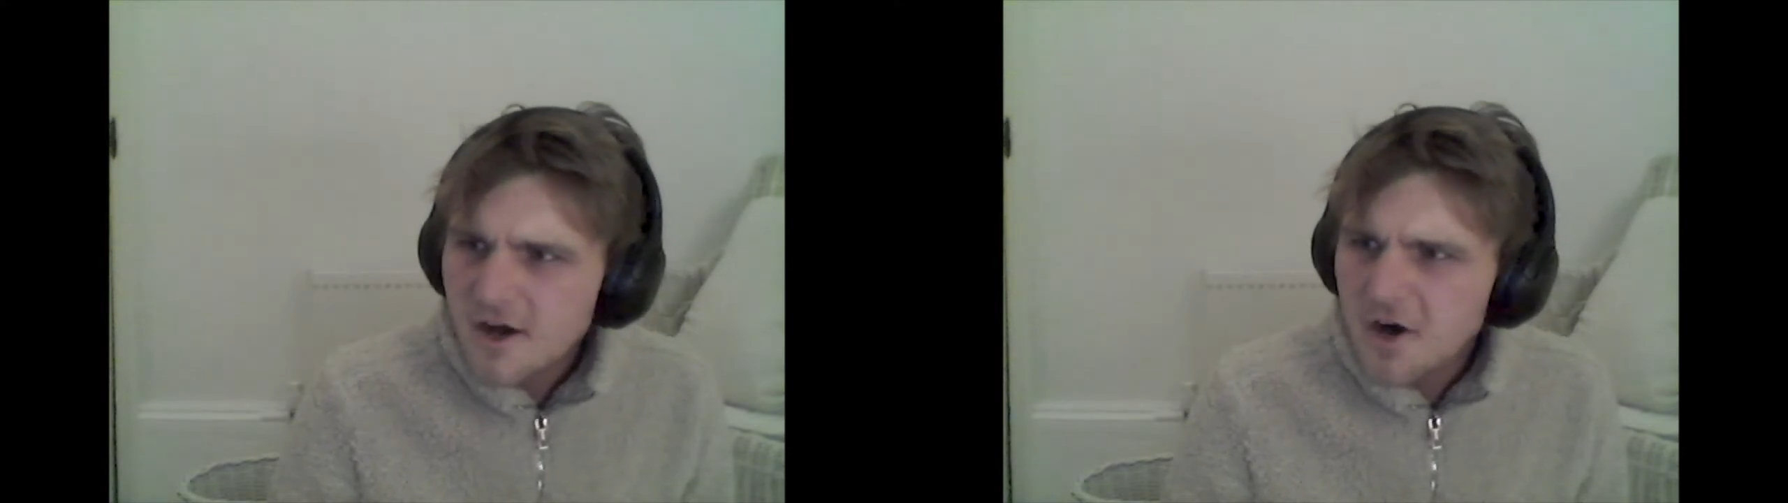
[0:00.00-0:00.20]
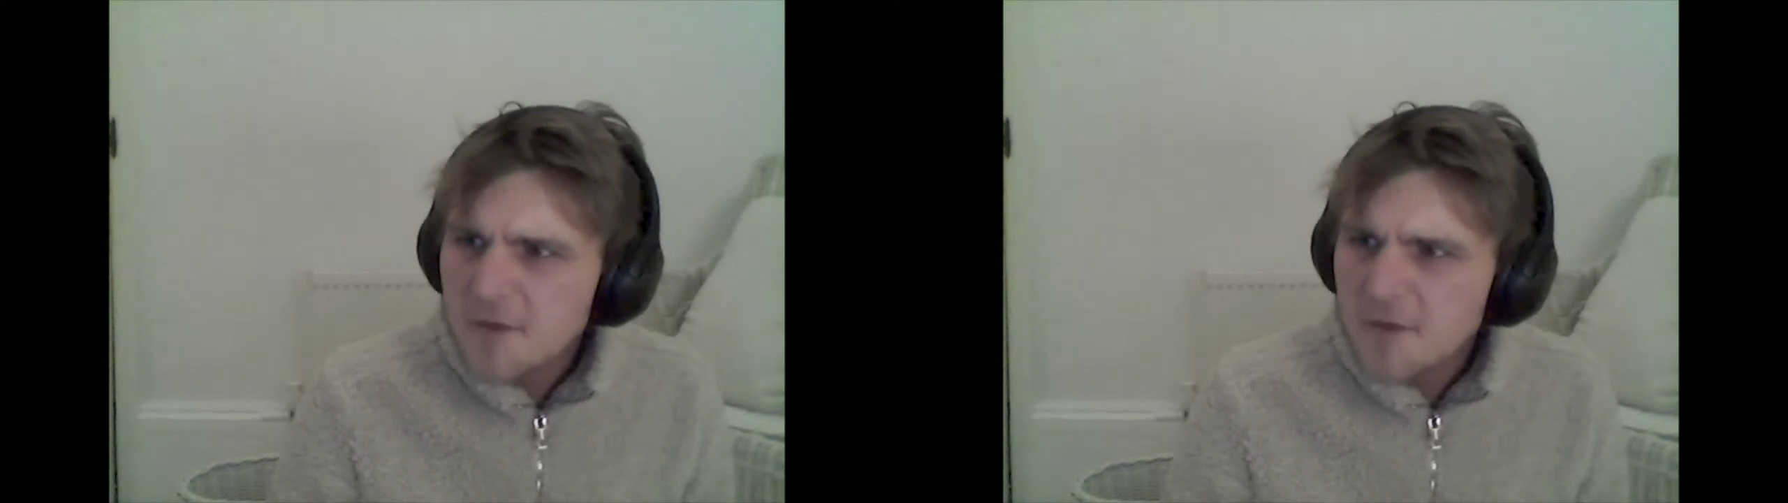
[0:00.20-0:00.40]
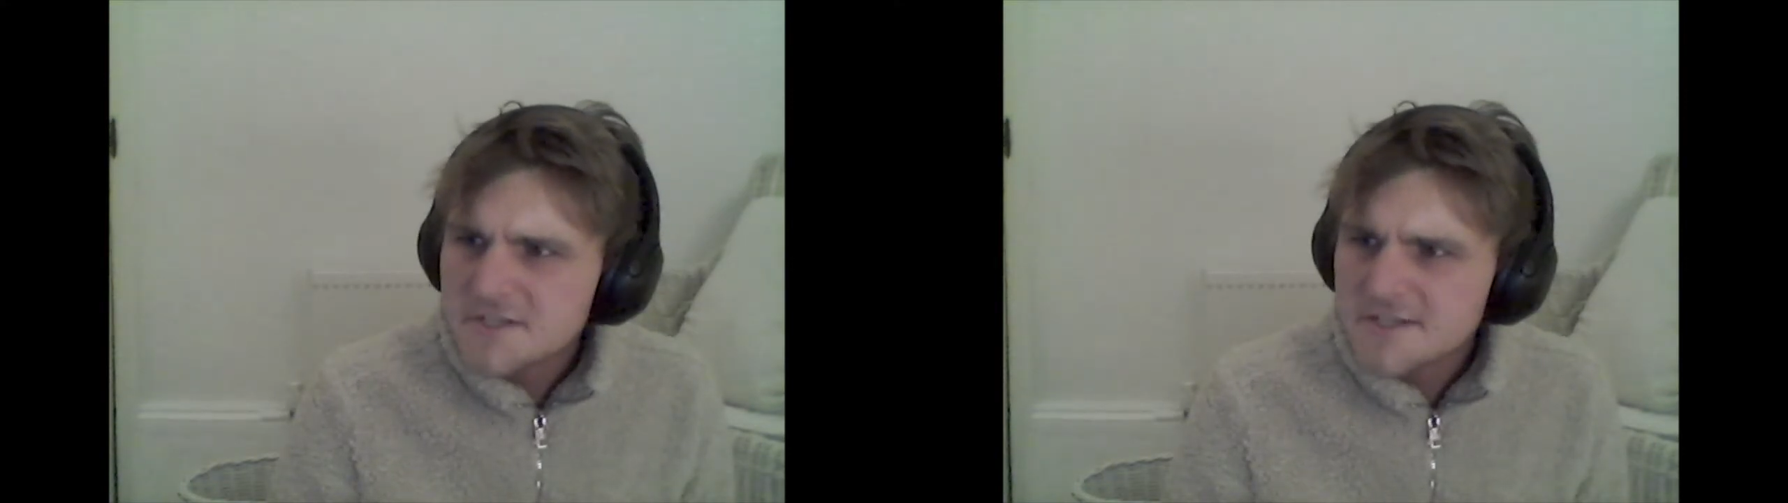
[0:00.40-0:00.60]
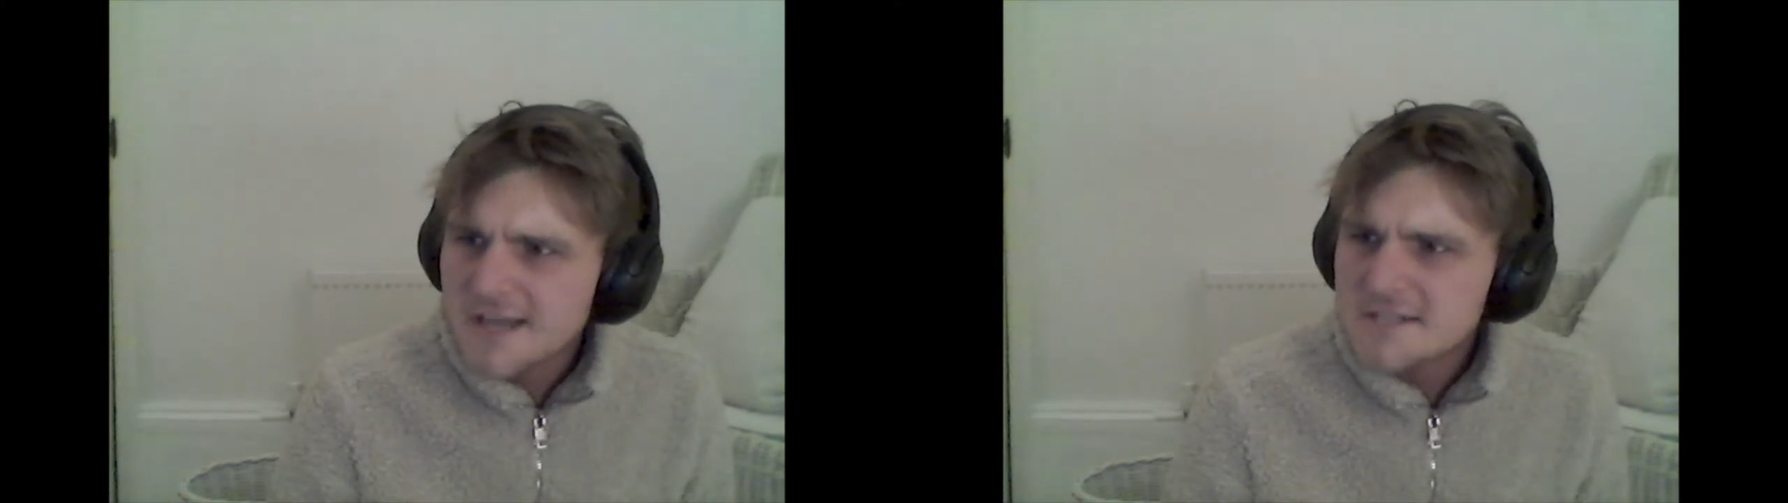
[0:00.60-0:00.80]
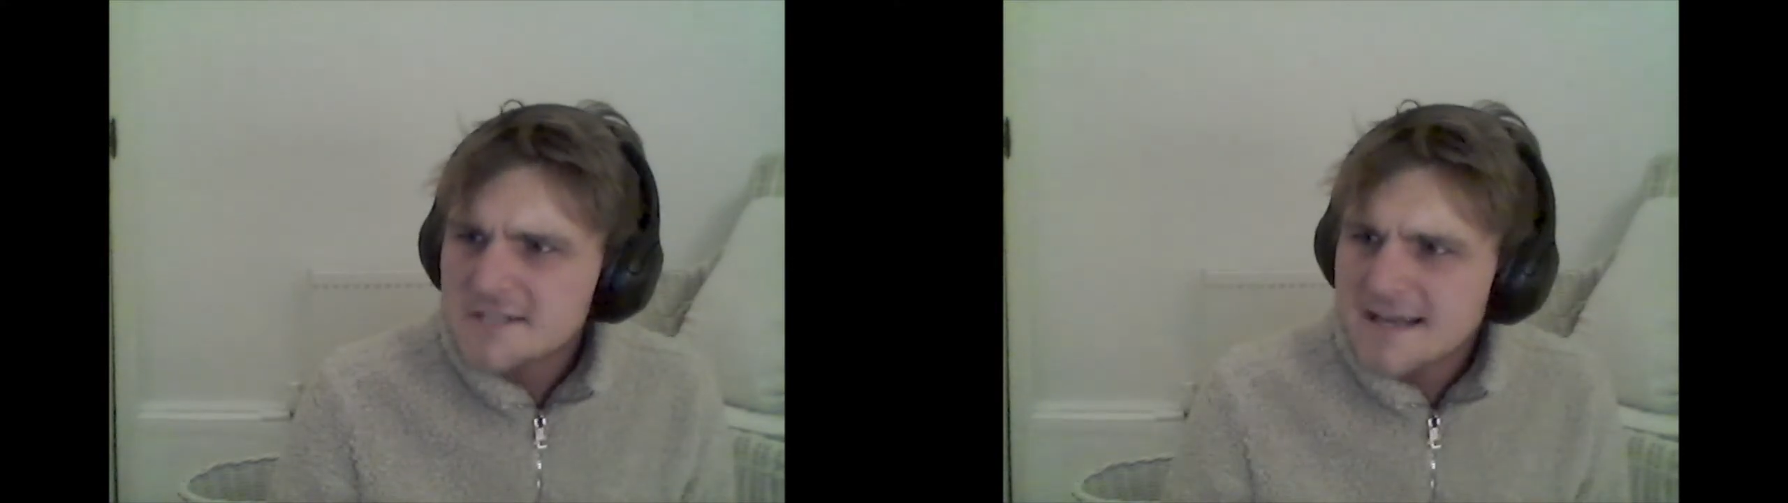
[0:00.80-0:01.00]
are
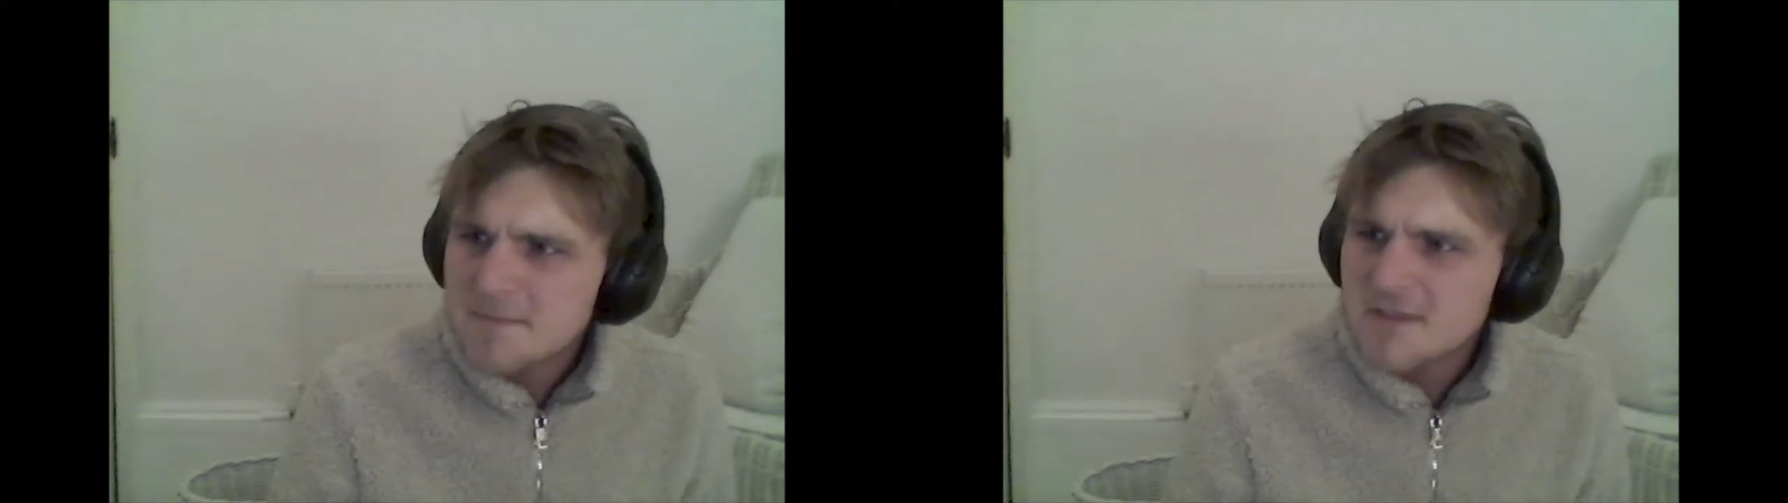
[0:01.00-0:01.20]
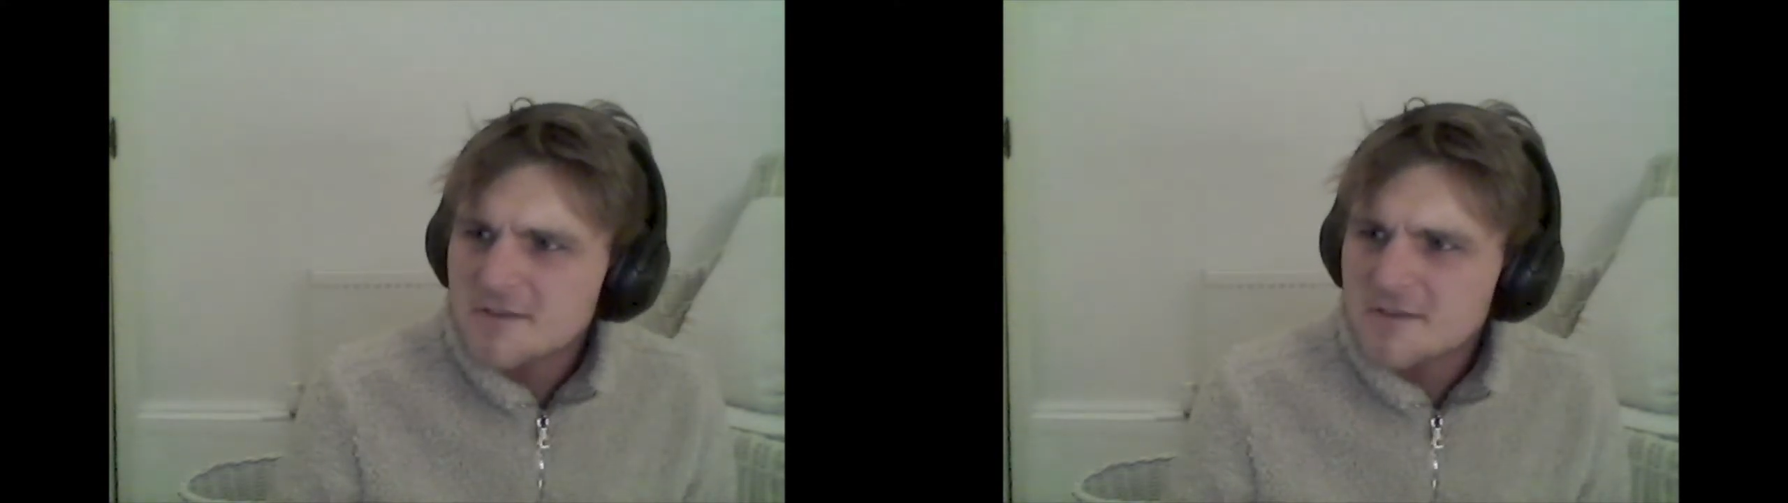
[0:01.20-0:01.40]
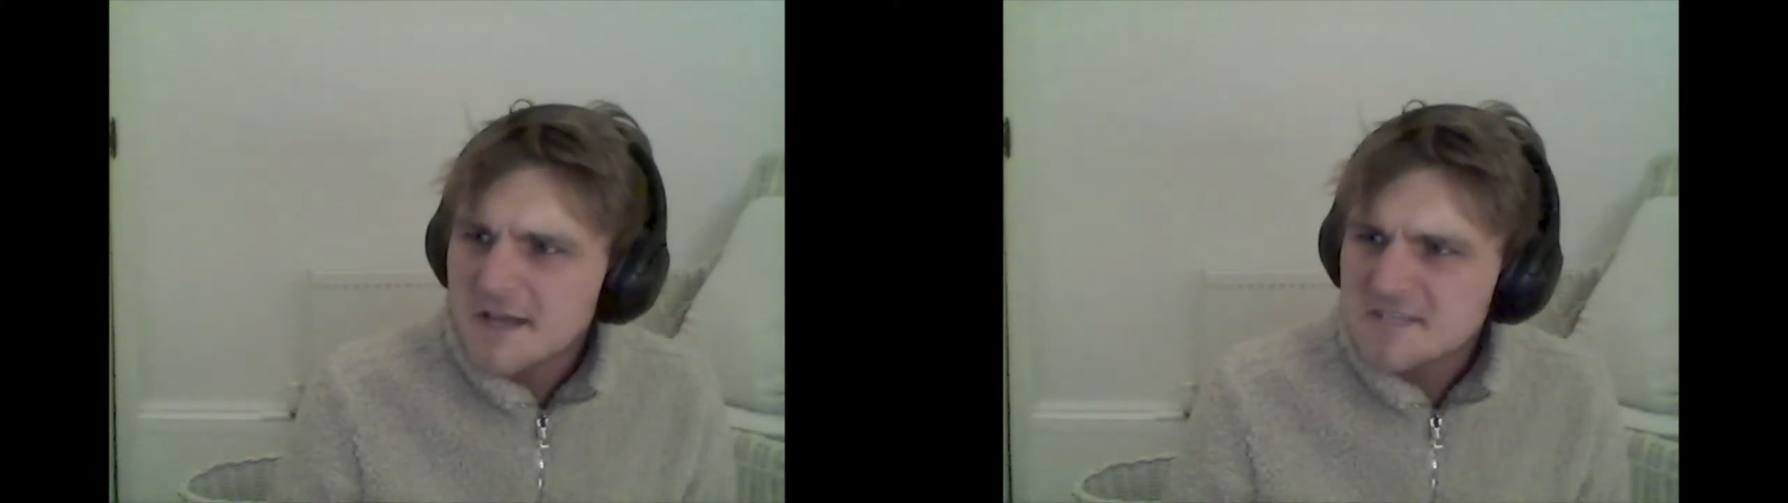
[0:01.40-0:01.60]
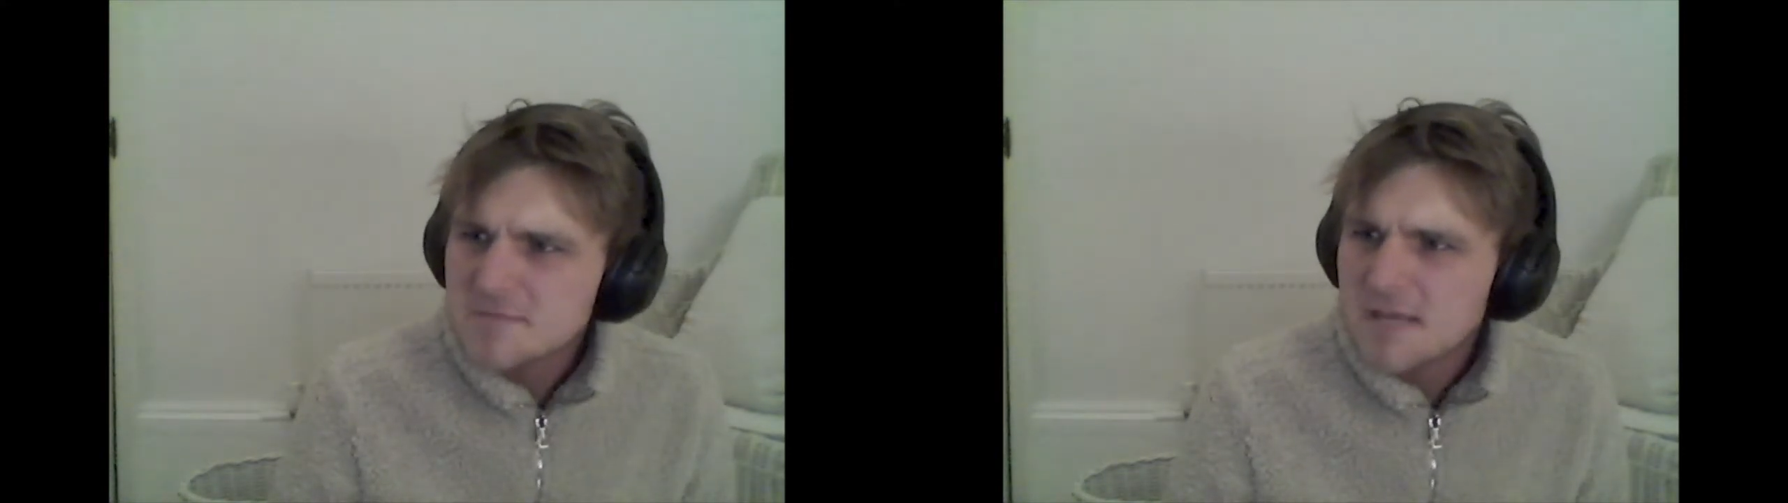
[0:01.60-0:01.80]
precisely going to be these kinds of